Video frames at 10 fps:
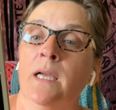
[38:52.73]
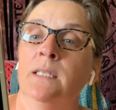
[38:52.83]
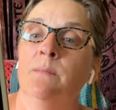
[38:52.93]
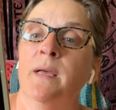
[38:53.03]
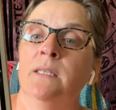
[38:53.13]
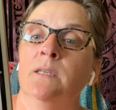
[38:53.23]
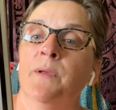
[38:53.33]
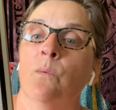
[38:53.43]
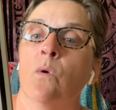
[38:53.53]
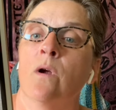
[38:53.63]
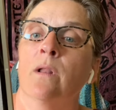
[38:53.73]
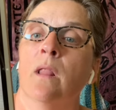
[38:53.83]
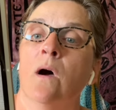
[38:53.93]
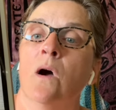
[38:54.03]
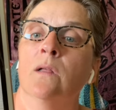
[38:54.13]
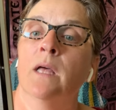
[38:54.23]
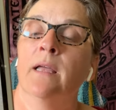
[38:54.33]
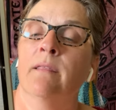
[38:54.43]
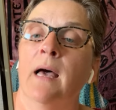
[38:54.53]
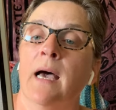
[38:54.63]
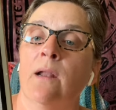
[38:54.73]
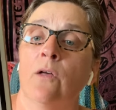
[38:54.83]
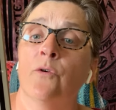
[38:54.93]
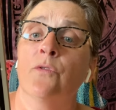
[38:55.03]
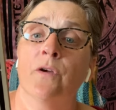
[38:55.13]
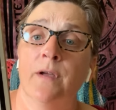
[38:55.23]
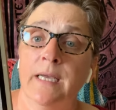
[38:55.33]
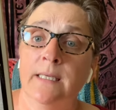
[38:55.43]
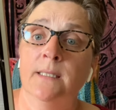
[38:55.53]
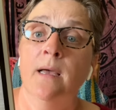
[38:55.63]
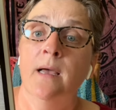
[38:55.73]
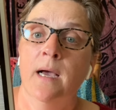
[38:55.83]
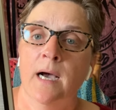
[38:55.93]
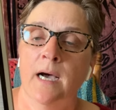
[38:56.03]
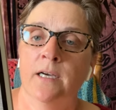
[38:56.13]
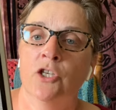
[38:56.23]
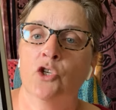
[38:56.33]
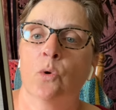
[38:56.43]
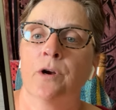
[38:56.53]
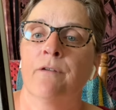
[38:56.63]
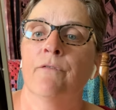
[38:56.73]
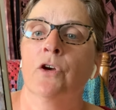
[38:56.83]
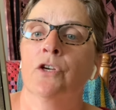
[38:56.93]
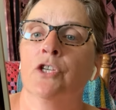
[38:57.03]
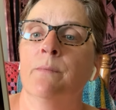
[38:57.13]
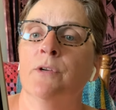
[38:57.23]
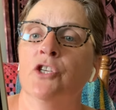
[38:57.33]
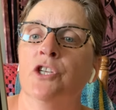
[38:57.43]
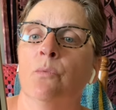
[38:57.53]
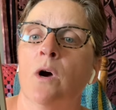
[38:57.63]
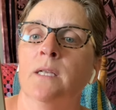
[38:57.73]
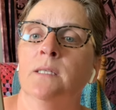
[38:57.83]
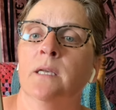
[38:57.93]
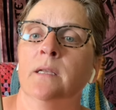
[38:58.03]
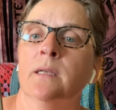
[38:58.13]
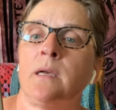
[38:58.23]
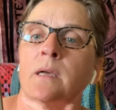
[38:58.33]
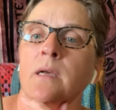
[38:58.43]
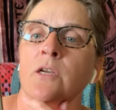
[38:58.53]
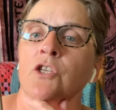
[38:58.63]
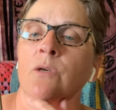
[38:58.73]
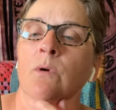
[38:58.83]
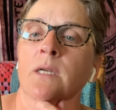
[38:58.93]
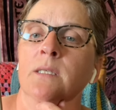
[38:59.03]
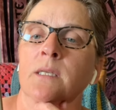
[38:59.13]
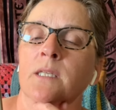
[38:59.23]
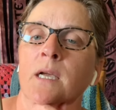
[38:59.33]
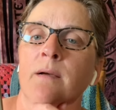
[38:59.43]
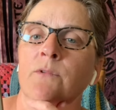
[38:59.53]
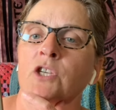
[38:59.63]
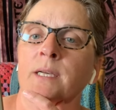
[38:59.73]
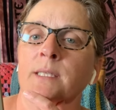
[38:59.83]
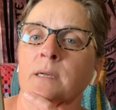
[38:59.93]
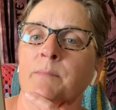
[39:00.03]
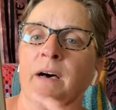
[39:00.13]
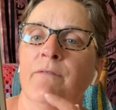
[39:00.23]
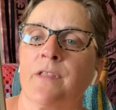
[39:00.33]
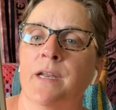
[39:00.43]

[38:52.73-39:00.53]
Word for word: it's meant to be worn long like that, although there is a shorter version, but she wants it she wants it to come just above the